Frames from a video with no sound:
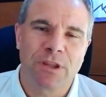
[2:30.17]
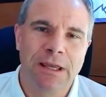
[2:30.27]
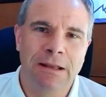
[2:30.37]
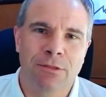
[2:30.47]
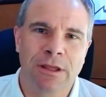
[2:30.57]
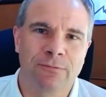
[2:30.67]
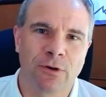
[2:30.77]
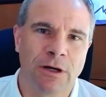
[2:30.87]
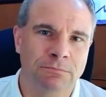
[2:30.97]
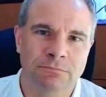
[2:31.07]
anything
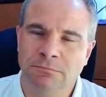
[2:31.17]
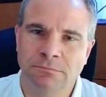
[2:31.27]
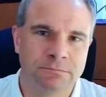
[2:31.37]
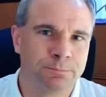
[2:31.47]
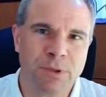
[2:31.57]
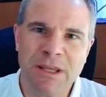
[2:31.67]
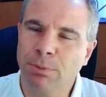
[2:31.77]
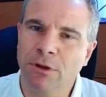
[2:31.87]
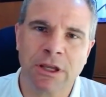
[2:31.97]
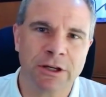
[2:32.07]
from
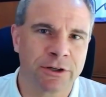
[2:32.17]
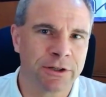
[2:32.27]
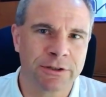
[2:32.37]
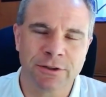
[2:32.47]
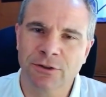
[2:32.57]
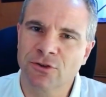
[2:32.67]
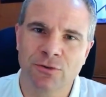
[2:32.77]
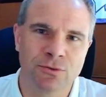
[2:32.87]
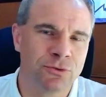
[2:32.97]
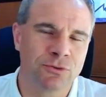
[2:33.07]
people carrier
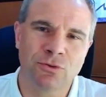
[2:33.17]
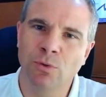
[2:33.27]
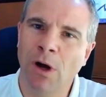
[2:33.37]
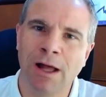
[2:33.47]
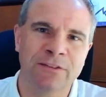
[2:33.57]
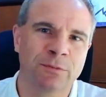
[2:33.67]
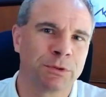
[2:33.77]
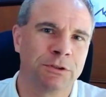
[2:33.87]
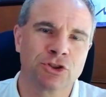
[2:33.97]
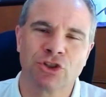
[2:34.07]
to, to
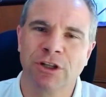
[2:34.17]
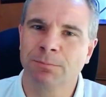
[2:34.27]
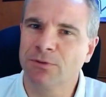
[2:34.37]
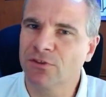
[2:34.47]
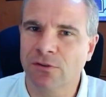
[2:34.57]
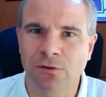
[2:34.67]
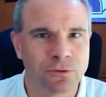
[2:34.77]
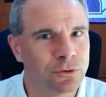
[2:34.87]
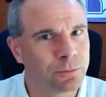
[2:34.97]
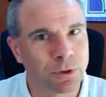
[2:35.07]
hospital ships
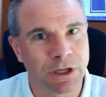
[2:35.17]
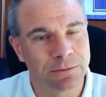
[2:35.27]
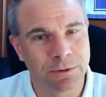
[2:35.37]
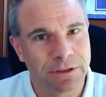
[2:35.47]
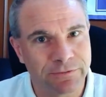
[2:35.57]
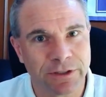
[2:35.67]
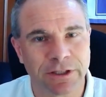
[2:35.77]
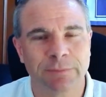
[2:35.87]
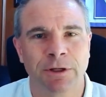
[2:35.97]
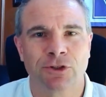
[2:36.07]
to probably
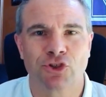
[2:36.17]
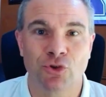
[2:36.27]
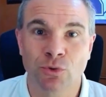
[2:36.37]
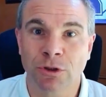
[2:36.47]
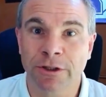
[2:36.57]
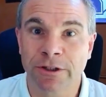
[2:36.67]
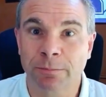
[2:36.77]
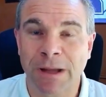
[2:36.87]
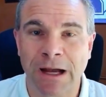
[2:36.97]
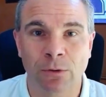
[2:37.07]
very much nuclear
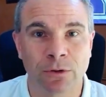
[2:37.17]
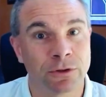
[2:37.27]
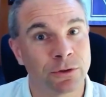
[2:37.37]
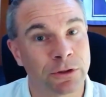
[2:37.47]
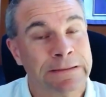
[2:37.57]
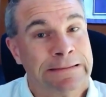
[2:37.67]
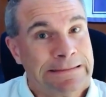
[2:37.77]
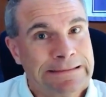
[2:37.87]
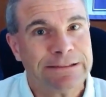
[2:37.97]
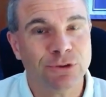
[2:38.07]
powered or
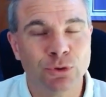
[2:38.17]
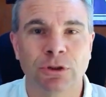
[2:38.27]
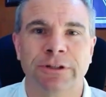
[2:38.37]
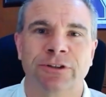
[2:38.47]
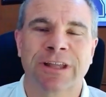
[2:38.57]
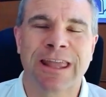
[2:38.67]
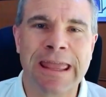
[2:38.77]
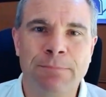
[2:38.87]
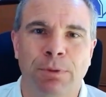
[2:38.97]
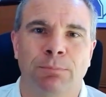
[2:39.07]
nuclear
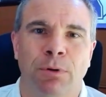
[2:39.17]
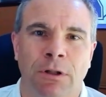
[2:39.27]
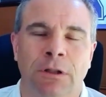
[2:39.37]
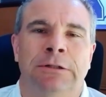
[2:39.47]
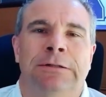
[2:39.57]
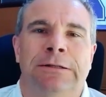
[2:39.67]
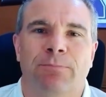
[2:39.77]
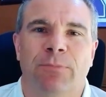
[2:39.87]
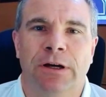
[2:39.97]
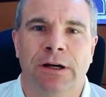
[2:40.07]
capable
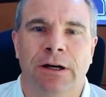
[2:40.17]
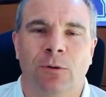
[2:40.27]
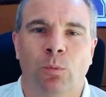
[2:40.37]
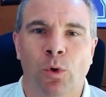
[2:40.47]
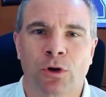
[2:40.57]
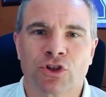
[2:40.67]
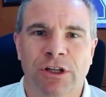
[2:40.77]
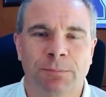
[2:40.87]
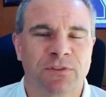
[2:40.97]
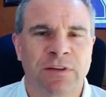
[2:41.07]
uh,
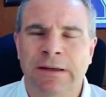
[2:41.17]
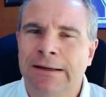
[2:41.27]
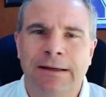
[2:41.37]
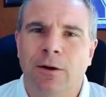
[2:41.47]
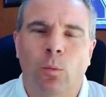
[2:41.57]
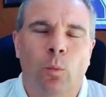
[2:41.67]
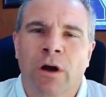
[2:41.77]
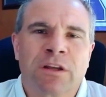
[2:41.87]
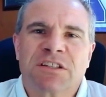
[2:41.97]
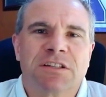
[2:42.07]
warships.
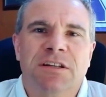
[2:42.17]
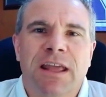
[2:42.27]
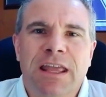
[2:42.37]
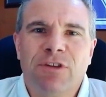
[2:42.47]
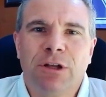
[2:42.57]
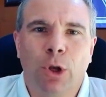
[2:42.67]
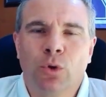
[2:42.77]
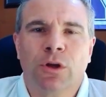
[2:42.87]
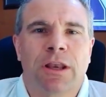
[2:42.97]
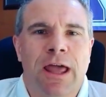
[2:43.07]
What is the Navy
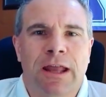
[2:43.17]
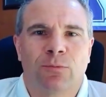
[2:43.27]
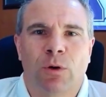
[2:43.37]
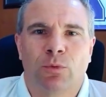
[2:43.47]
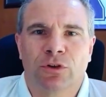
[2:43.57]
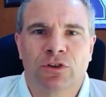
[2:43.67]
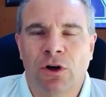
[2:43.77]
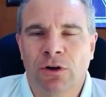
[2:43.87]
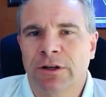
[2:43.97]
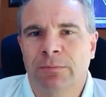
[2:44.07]
looking at it when we're
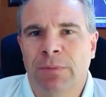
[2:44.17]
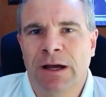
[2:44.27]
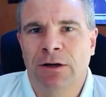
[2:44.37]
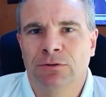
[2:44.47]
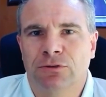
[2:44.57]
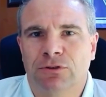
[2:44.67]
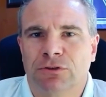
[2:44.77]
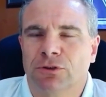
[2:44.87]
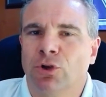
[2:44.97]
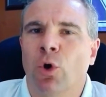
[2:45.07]
talking about
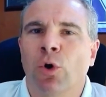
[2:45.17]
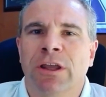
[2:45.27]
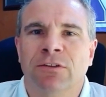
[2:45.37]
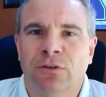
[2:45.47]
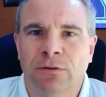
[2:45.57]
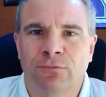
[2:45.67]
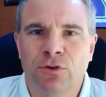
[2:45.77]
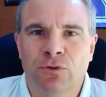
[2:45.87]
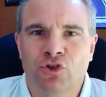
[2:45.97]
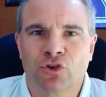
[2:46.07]
going into the
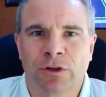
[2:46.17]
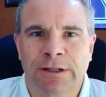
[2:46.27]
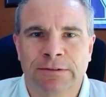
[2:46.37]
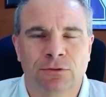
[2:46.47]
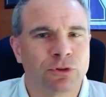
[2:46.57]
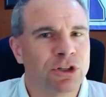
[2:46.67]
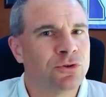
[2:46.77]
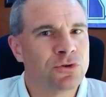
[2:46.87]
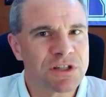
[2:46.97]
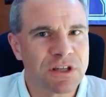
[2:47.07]
future and
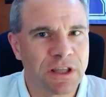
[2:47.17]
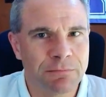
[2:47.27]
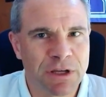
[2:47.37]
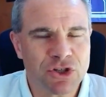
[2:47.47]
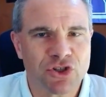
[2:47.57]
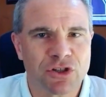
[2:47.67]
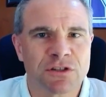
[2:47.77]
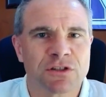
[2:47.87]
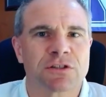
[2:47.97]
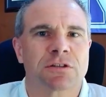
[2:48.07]
reducing
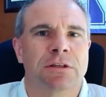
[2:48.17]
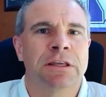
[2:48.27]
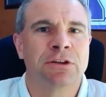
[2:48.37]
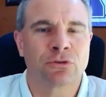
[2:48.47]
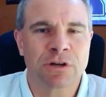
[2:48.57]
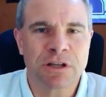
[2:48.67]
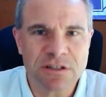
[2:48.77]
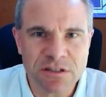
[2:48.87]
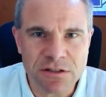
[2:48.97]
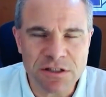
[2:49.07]
emissions,
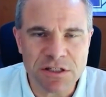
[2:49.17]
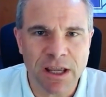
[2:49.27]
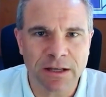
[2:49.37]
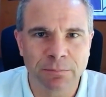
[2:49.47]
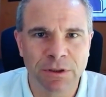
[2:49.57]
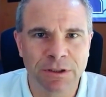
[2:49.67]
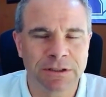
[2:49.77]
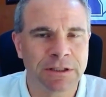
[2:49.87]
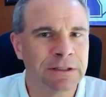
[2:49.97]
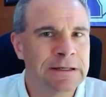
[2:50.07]
increasing
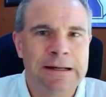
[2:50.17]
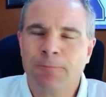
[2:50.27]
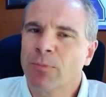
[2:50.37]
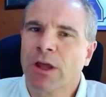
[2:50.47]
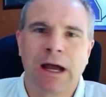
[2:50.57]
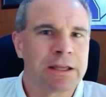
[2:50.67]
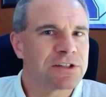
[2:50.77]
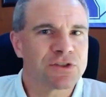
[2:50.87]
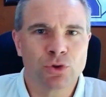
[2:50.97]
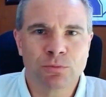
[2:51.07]
sustainability? I
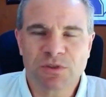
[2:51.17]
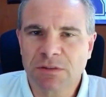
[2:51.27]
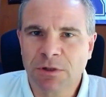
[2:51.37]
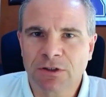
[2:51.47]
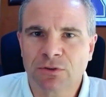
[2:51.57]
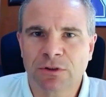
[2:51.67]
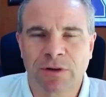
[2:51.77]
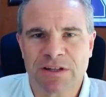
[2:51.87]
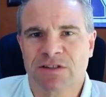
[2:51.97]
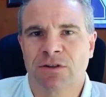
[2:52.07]
assume, similar to the
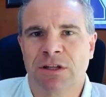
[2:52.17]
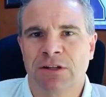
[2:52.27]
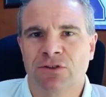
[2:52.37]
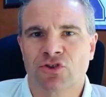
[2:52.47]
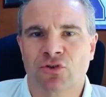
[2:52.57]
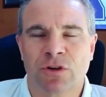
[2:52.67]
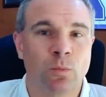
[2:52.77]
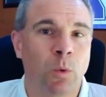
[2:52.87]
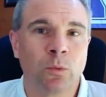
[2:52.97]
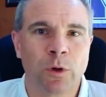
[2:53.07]
rest of the industry,
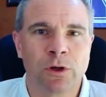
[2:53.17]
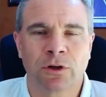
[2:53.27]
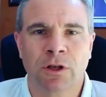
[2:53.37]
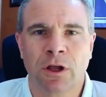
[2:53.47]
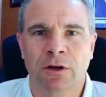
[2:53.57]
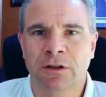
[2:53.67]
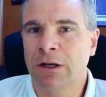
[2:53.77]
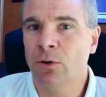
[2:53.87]
one way or the other, they